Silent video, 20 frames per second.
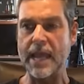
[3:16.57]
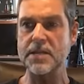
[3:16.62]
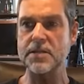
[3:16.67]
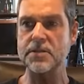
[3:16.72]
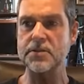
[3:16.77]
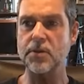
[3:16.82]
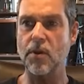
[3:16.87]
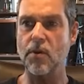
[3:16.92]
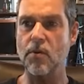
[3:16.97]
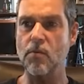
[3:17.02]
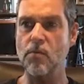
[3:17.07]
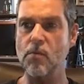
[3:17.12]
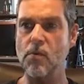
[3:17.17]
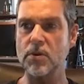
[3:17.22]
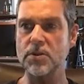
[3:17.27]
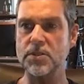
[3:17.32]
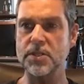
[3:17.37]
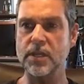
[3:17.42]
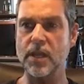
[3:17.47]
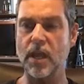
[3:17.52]
And
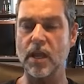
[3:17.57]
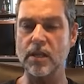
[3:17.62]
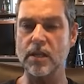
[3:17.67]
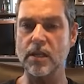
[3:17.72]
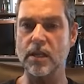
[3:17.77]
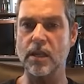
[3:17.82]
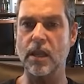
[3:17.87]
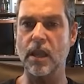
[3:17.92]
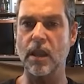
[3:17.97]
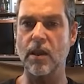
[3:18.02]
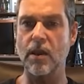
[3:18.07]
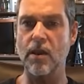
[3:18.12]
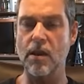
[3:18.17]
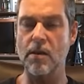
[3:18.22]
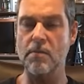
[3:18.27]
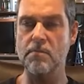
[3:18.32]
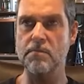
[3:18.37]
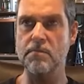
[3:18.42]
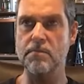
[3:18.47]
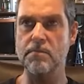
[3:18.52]
what's the kind
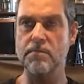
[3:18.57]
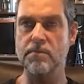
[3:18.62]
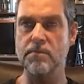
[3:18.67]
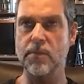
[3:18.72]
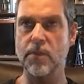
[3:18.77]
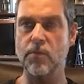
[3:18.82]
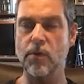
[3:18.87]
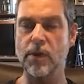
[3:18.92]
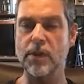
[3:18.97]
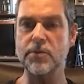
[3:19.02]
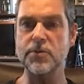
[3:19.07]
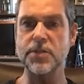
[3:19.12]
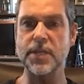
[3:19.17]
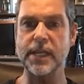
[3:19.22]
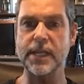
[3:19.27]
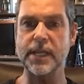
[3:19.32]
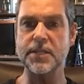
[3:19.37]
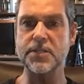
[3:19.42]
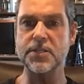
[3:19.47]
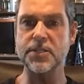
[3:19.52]
of, what are you
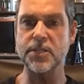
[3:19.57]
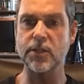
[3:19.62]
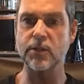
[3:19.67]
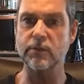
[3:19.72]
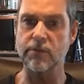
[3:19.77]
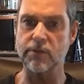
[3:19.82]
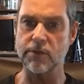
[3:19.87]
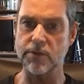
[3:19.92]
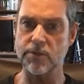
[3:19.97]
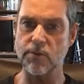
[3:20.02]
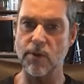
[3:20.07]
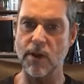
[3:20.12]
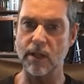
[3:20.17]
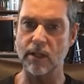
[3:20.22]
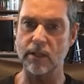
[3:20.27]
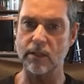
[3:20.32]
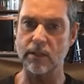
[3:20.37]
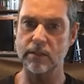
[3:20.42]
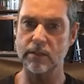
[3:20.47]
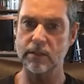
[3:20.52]
seeing in silver as
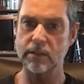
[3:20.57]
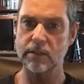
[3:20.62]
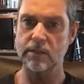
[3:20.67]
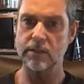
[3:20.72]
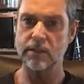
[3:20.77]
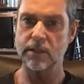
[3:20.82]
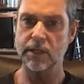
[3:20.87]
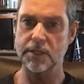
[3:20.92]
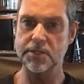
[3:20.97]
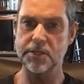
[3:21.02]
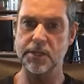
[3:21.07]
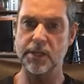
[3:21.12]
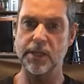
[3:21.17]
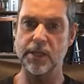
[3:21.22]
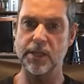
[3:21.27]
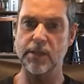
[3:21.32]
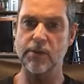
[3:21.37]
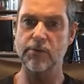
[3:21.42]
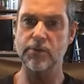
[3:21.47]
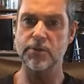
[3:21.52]
well? Because
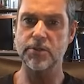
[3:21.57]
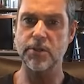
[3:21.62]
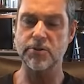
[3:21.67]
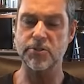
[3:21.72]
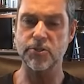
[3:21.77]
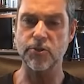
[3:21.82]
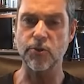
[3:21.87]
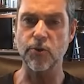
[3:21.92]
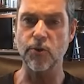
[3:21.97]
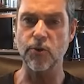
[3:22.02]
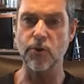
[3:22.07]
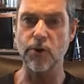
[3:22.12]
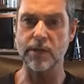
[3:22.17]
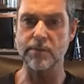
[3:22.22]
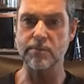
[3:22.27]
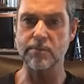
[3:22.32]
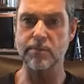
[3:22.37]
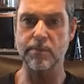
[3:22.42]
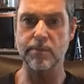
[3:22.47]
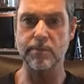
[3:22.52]
you also
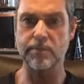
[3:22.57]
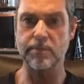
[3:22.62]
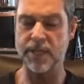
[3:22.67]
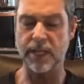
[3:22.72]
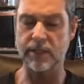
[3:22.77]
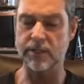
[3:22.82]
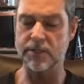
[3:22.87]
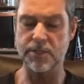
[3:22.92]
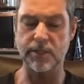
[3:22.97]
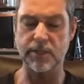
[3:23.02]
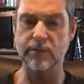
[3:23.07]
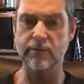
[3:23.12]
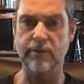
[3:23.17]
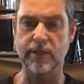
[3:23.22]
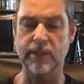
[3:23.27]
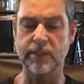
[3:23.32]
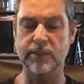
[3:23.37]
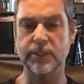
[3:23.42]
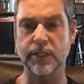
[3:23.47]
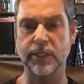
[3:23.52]
store and sell
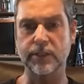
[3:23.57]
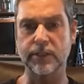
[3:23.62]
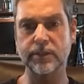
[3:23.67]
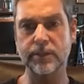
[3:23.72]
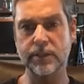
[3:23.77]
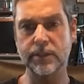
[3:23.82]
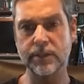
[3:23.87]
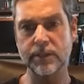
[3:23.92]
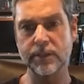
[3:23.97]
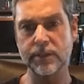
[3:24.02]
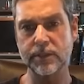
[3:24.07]
silver, so.